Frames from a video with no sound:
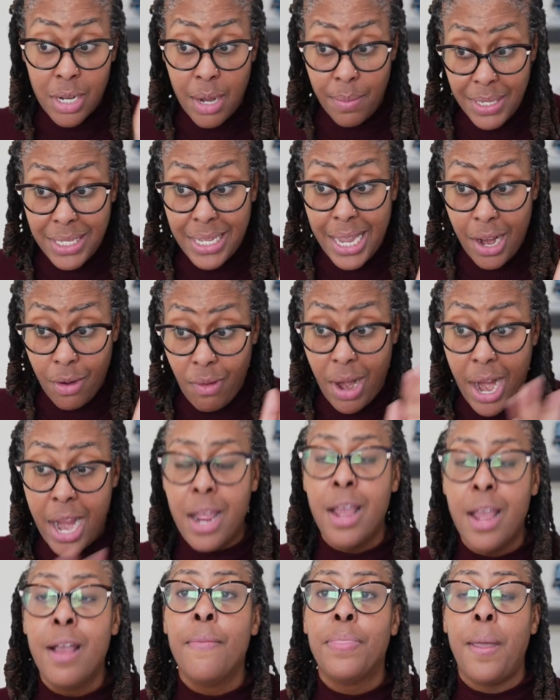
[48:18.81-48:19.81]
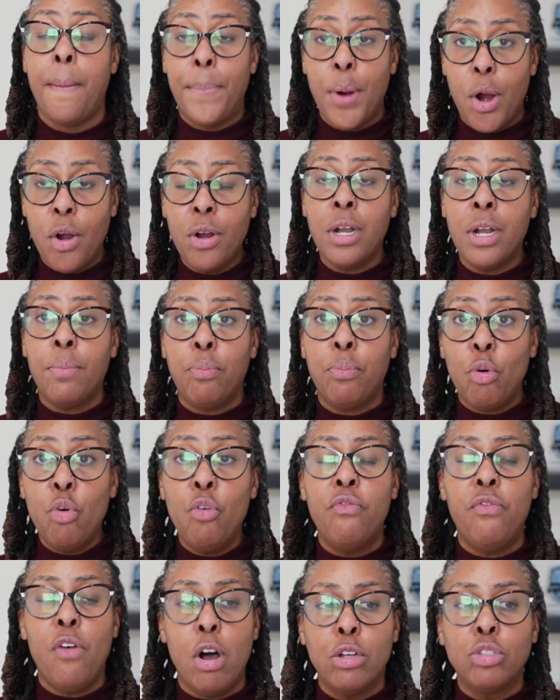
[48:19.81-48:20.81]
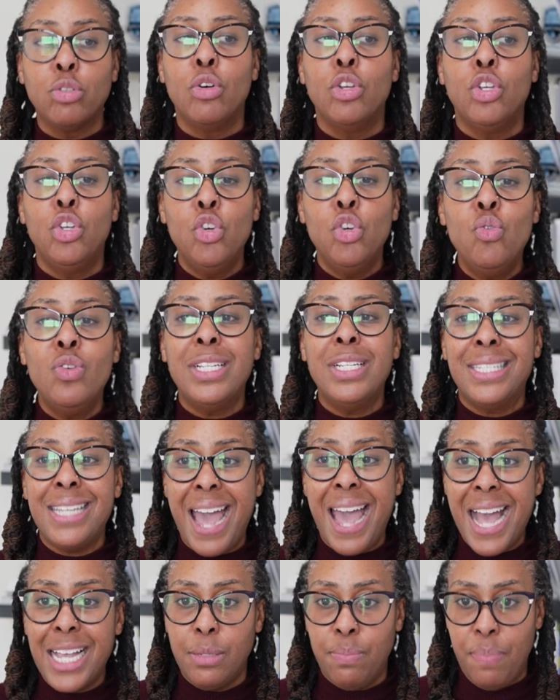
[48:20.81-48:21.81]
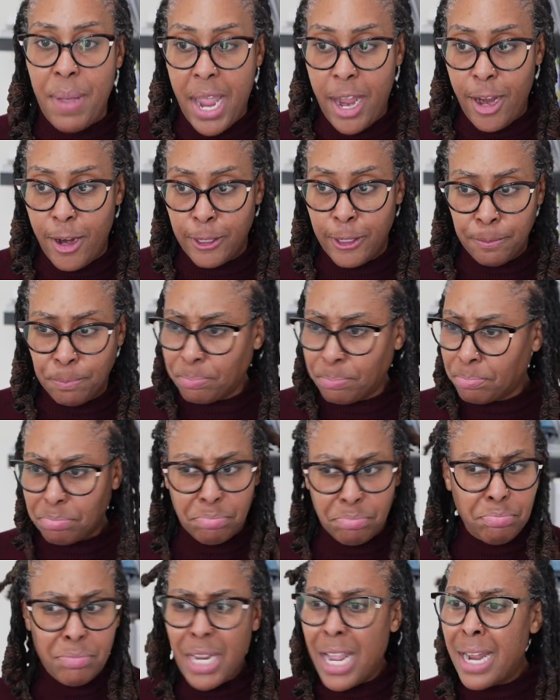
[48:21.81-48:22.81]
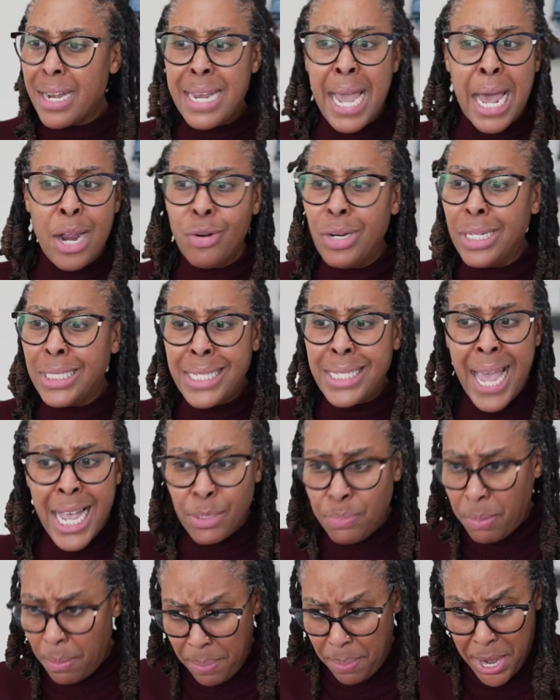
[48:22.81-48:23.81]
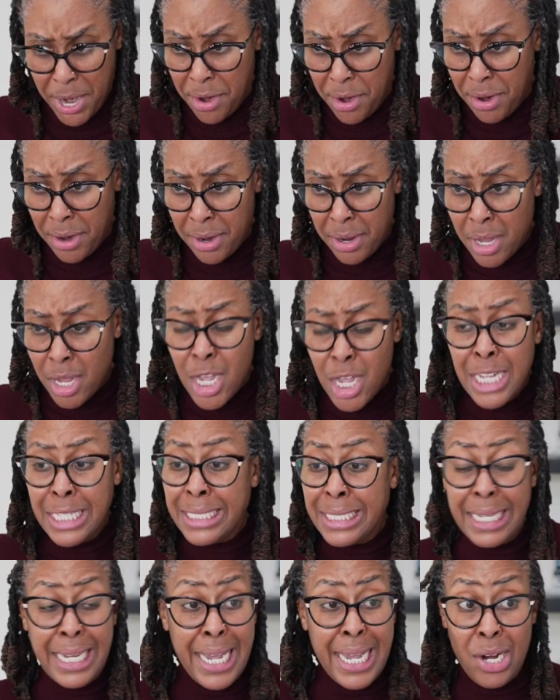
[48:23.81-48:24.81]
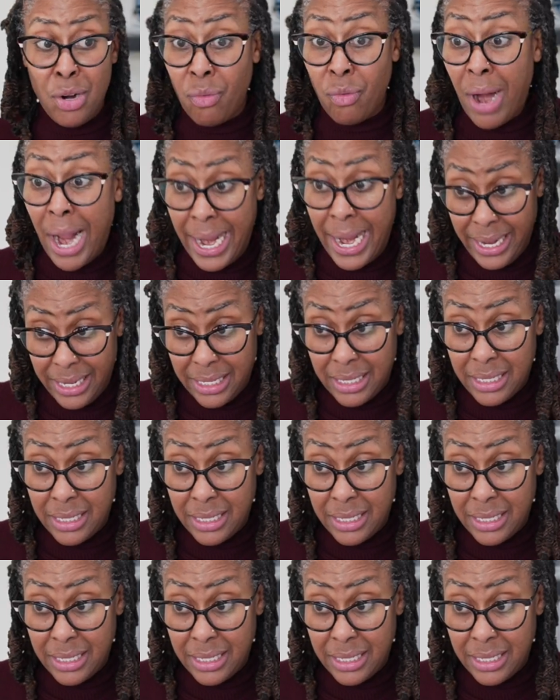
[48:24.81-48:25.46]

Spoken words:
Let me say it right. The burden of proof falls on you, the taxpayer, not on the tax preparer, to get it right.